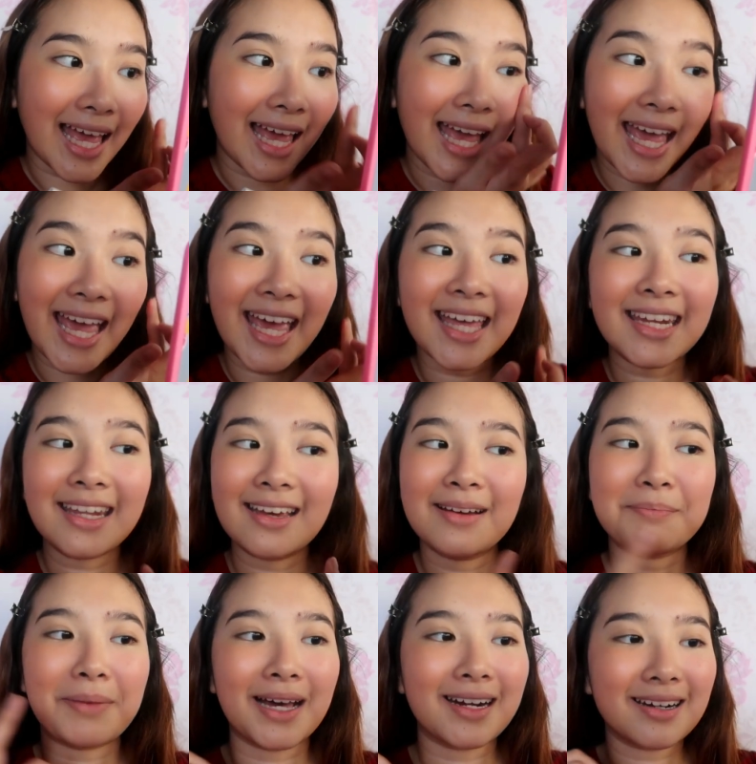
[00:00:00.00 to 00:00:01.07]
And
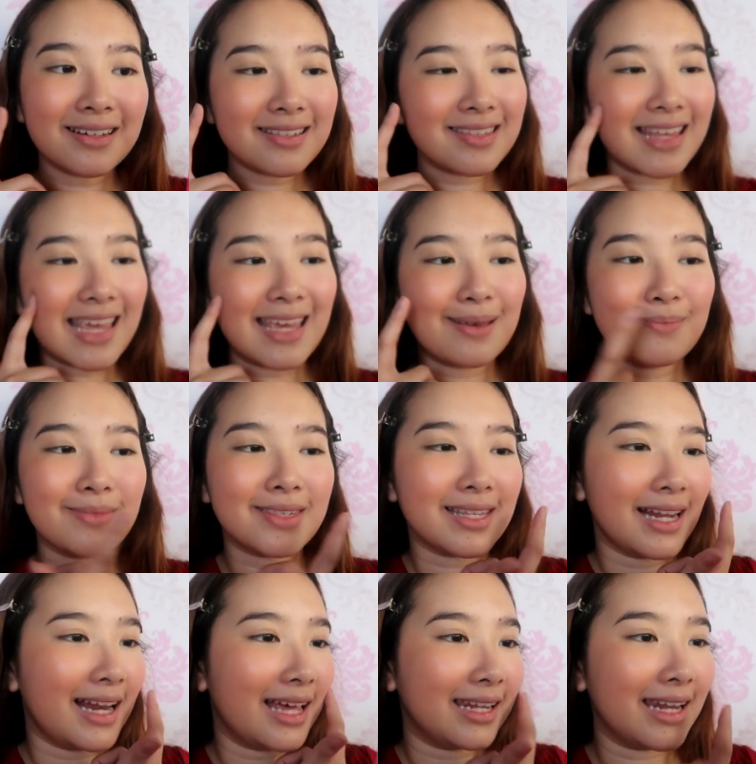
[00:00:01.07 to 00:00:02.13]
parang same
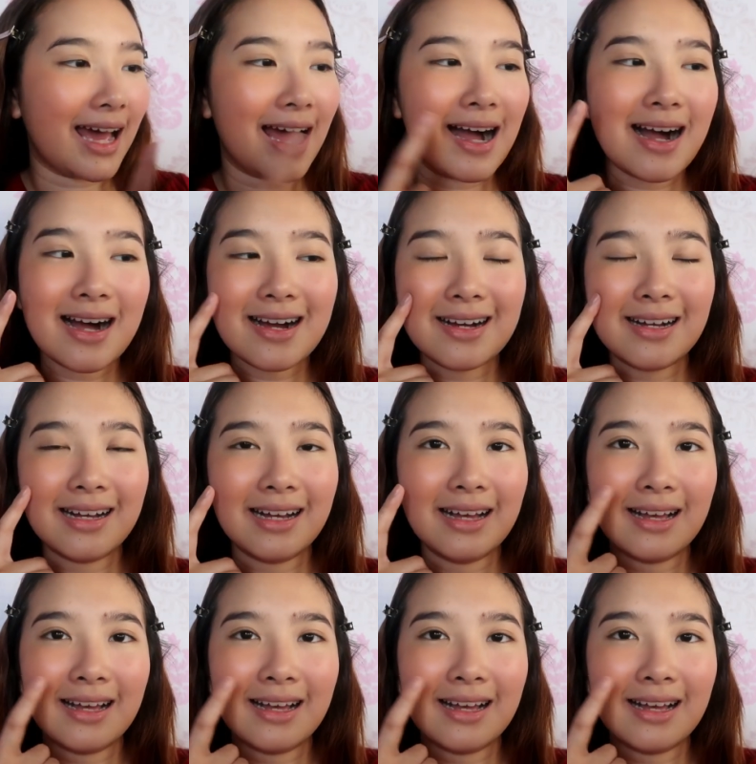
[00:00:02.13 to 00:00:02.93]
sila ng